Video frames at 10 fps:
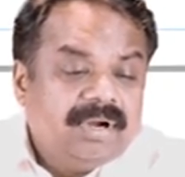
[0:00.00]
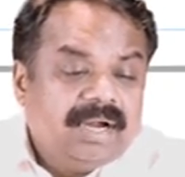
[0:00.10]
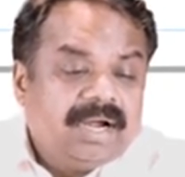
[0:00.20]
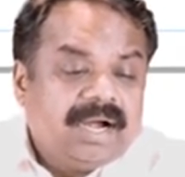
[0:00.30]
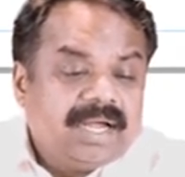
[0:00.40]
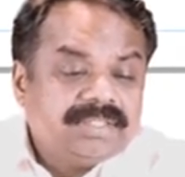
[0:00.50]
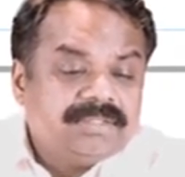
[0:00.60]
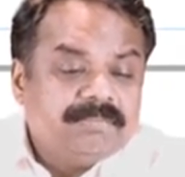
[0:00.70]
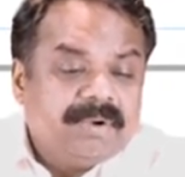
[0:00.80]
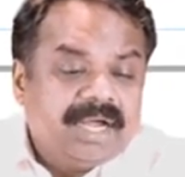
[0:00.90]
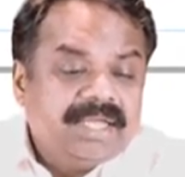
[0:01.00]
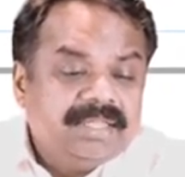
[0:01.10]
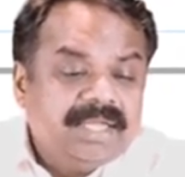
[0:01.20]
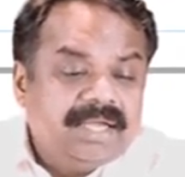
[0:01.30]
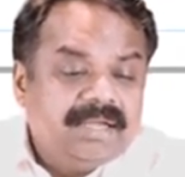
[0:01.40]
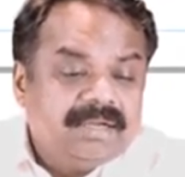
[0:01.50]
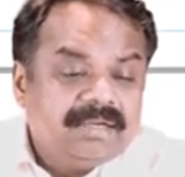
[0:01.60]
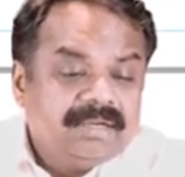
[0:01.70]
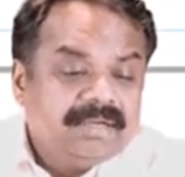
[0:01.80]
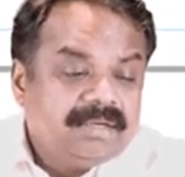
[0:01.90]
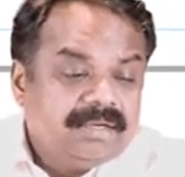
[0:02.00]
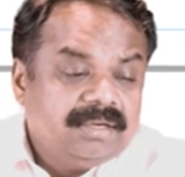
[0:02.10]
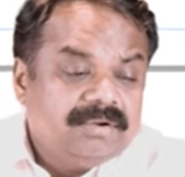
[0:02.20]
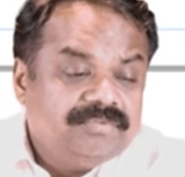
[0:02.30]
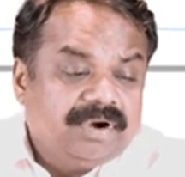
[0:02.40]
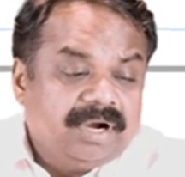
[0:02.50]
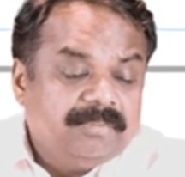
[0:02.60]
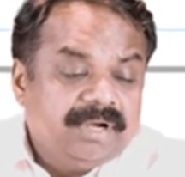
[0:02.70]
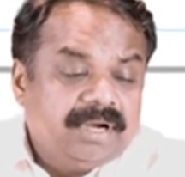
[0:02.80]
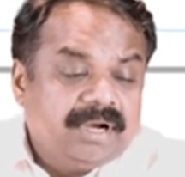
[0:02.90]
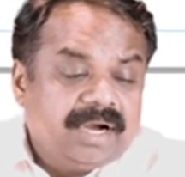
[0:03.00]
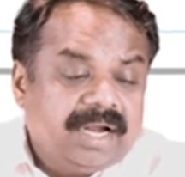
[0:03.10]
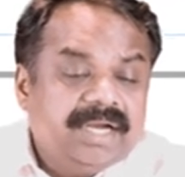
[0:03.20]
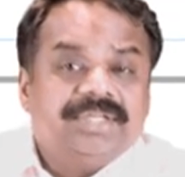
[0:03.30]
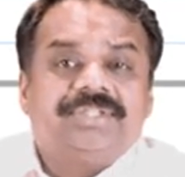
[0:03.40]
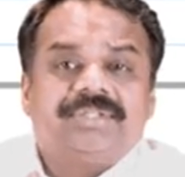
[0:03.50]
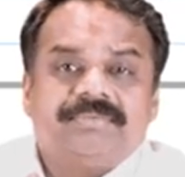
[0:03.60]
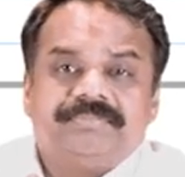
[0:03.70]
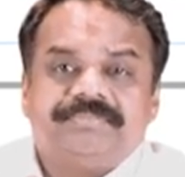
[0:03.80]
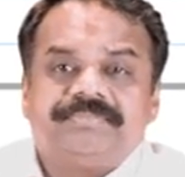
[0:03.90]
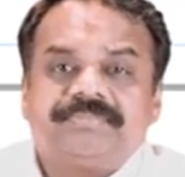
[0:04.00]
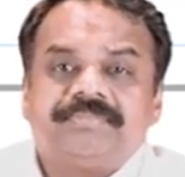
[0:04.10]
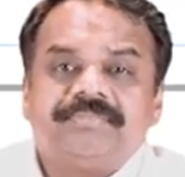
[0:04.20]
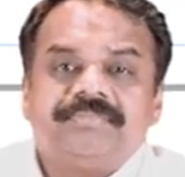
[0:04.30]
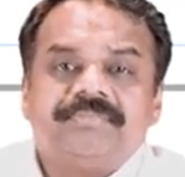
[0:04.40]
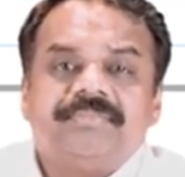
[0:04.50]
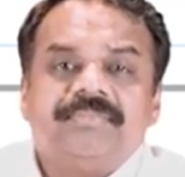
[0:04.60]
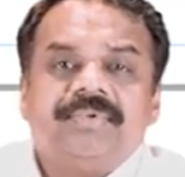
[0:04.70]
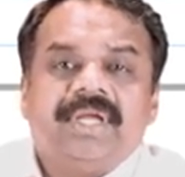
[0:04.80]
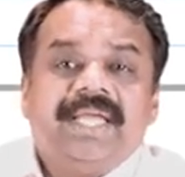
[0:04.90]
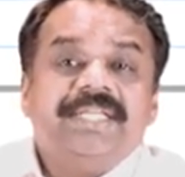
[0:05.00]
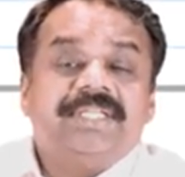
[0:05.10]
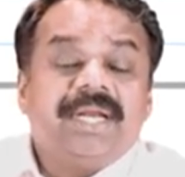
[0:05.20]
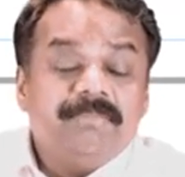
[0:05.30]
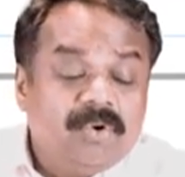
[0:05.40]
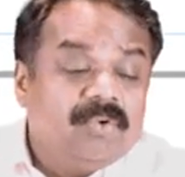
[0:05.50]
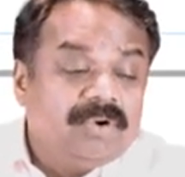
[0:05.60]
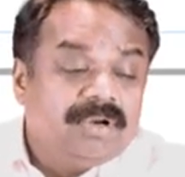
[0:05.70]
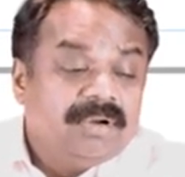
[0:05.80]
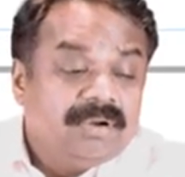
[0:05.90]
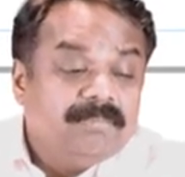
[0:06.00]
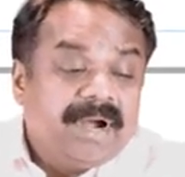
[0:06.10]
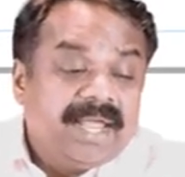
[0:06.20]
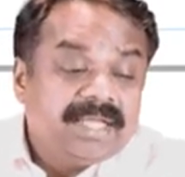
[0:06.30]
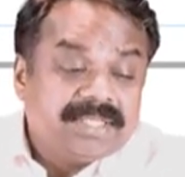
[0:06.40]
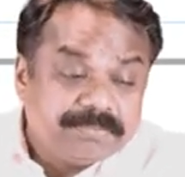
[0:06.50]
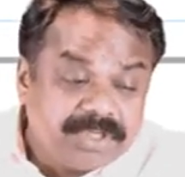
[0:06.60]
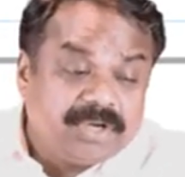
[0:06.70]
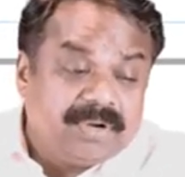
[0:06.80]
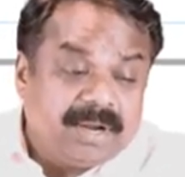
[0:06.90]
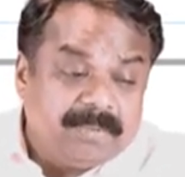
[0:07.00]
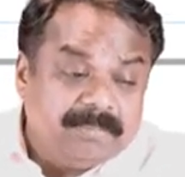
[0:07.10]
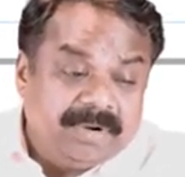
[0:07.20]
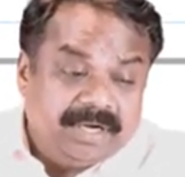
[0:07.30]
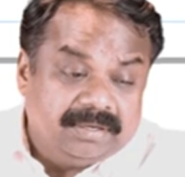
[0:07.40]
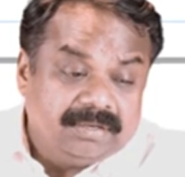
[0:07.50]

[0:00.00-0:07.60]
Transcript: cast by the fundamental rights is removed by a subsequent amendment,